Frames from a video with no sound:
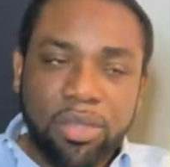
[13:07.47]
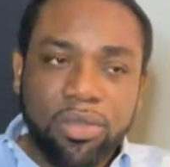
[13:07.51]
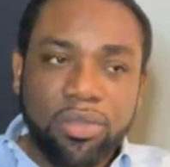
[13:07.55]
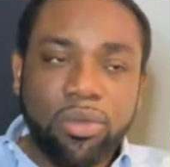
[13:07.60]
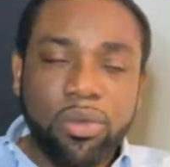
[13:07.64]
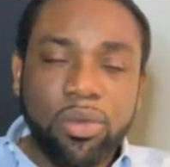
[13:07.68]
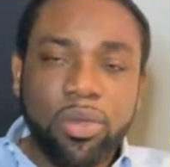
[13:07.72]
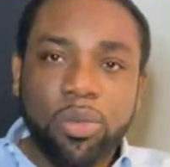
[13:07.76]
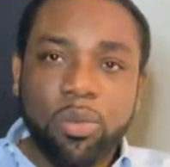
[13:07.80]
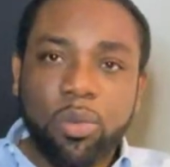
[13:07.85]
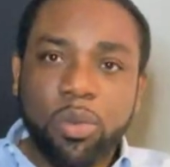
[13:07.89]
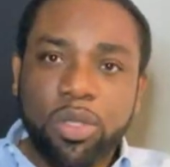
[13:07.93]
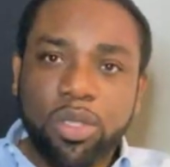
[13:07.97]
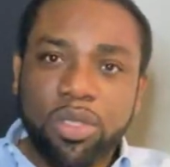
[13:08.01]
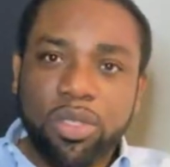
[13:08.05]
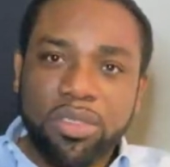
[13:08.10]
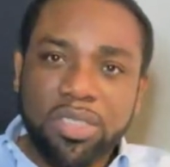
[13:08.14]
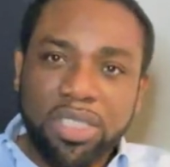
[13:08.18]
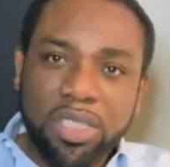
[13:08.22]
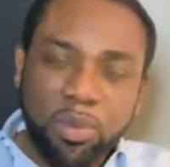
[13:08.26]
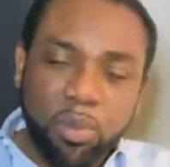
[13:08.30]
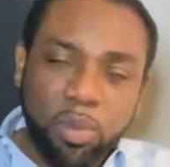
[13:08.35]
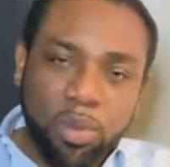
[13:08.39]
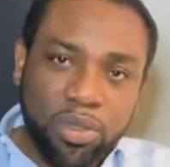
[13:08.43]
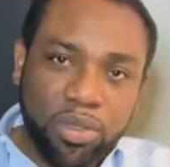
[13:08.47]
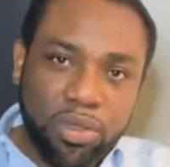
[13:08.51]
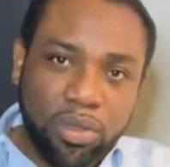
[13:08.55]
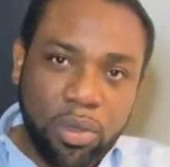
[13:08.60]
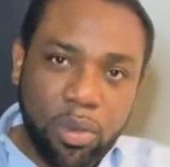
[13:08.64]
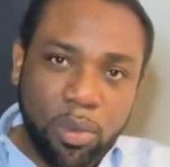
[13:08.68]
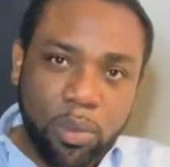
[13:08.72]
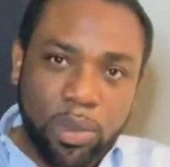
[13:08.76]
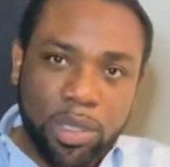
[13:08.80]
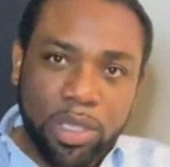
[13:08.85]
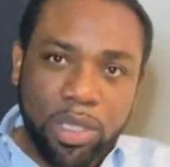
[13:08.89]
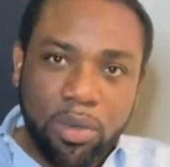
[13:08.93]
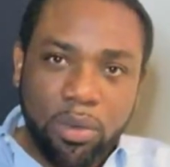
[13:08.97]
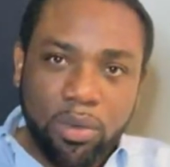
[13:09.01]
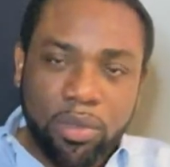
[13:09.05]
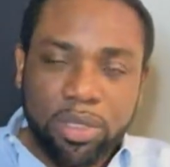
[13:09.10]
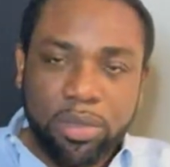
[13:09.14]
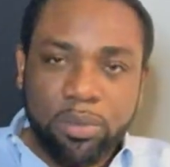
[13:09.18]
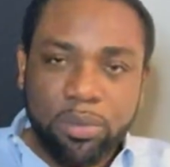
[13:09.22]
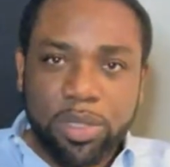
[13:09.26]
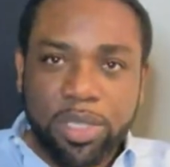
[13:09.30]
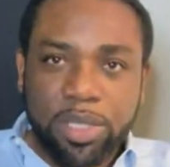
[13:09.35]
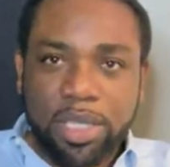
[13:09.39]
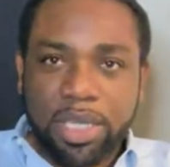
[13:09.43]
So you want to see what's going on. You
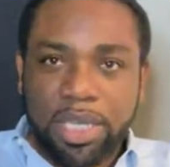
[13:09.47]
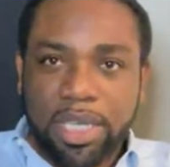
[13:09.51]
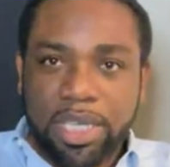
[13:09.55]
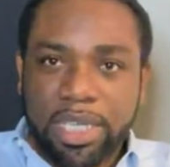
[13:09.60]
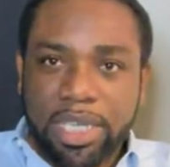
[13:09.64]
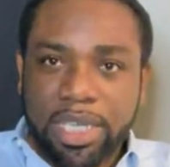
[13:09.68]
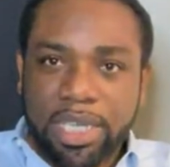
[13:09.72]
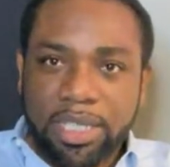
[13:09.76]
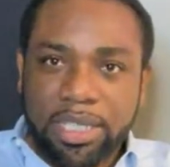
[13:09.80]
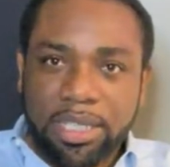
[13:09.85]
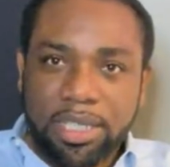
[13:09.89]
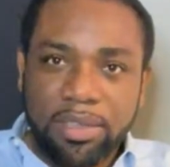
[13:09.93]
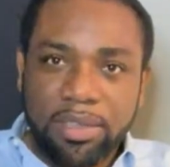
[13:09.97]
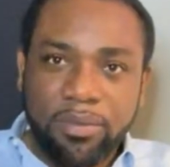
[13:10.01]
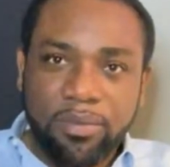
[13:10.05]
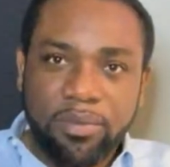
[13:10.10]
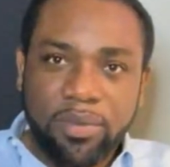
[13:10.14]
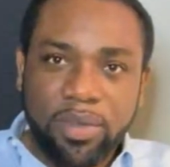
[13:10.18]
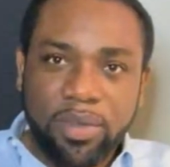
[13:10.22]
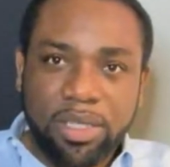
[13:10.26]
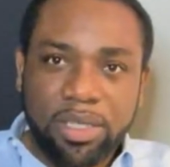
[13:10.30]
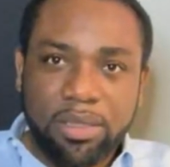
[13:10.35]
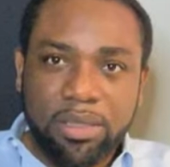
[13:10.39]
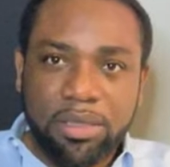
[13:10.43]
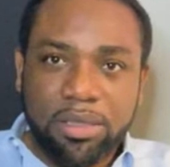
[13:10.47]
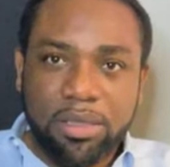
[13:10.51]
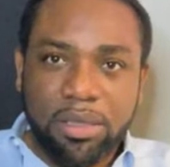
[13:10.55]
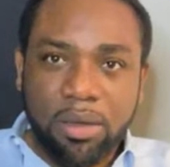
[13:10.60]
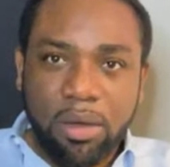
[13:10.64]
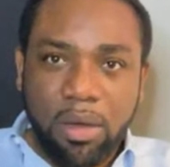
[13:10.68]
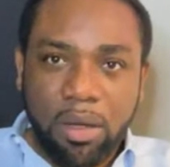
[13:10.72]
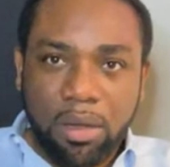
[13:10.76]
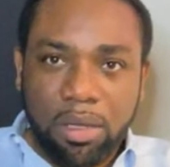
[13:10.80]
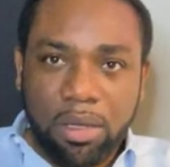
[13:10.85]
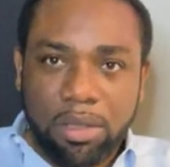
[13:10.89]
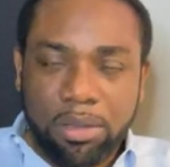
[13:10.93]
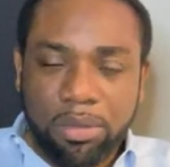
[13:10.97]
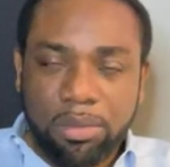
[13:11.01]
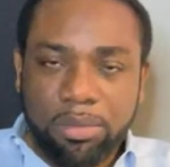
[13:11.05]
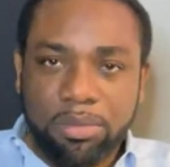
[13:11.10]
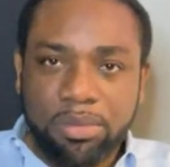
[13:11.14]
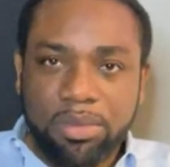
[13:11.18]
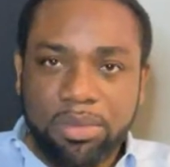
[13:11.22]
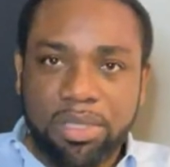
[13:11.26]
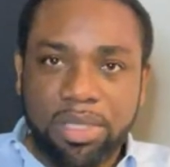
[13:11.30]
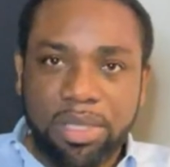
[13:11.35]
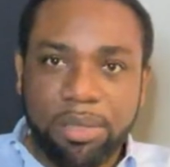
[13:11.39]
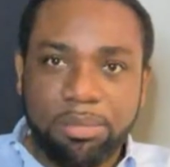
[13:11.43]
want to click at different
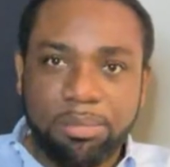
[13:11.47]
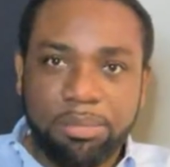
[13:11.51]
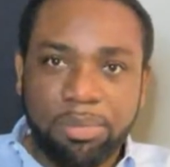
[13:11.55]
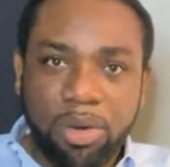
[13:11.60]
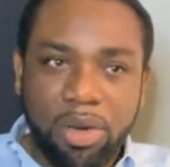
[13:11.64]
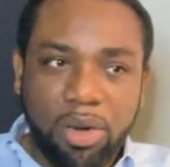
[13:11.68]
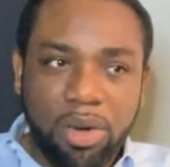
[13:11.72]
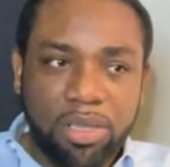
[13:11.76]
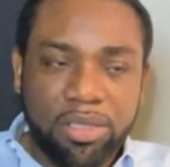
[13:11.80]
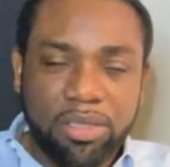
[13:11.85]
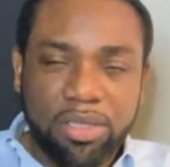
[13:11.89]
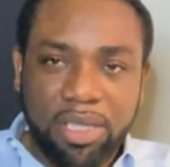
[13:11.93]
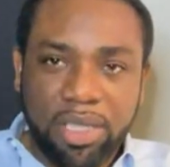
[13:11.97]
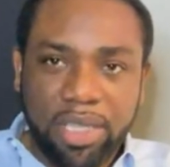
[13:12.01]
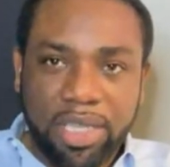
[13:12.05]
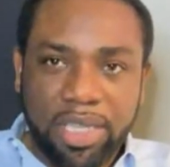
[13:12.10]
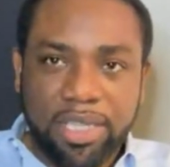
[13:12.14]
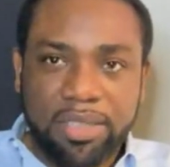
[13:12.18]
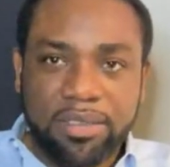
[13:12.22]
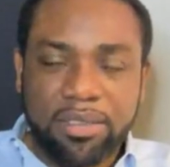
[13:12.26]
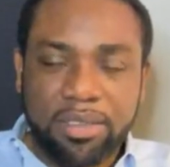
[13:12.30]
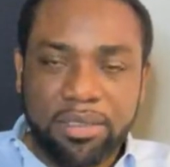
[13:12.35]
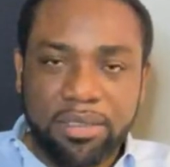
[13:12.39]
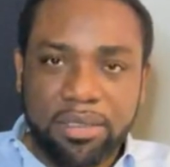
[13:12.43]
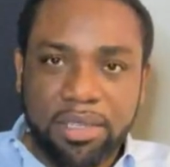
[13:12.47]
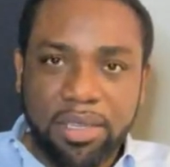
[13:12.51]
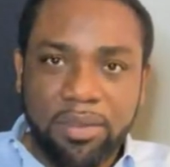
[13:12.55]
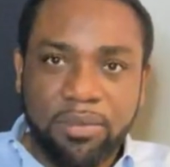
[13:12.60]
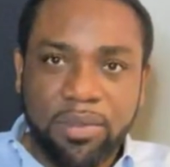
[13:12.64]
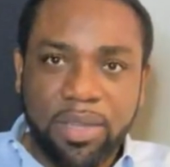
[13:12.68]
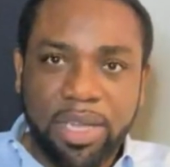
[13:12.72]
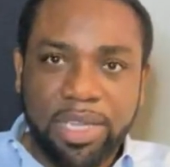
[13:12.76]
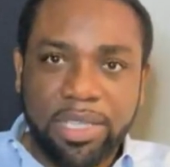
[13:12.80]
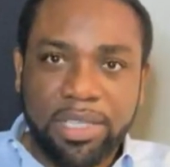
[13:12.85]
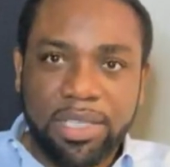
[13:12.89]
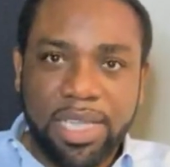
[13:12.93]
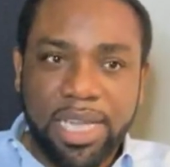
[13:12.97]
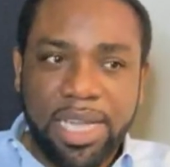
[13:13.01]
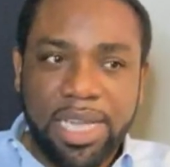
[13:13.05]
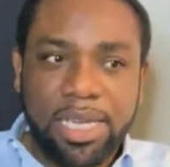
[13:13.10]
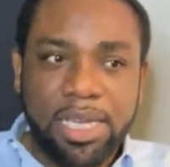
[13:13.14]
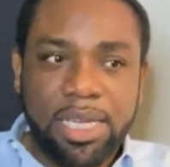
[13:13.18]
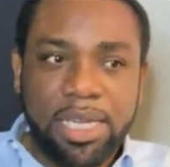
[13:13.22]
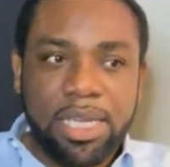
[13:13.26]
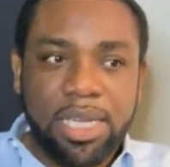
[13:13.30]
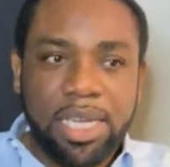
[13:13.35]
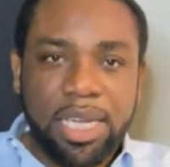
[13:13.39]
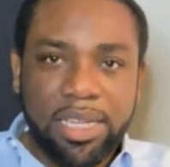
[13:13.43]
columns and bars and links and stuff like that
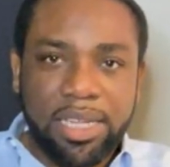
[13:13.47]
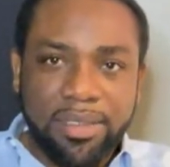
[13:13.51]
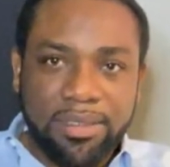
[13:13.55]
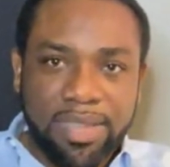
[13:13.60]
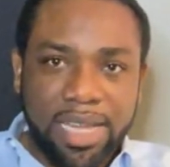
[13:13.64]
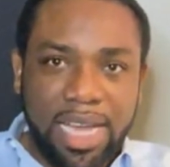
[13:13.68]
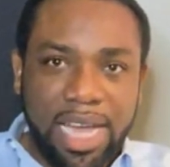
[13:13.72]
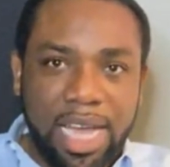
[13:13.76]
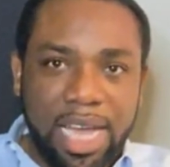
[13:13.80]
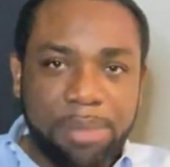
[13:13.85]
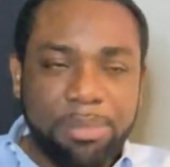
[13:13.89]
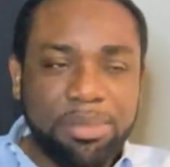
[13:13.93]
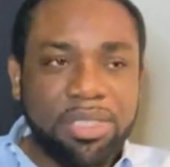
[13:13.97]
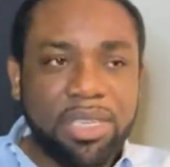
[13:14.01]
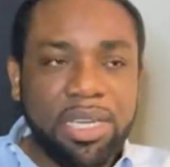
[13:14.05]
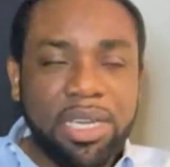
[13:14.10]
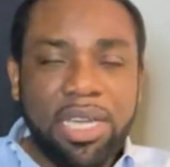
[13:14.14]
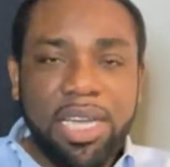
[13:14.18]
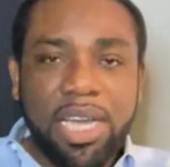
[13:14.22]
and tabs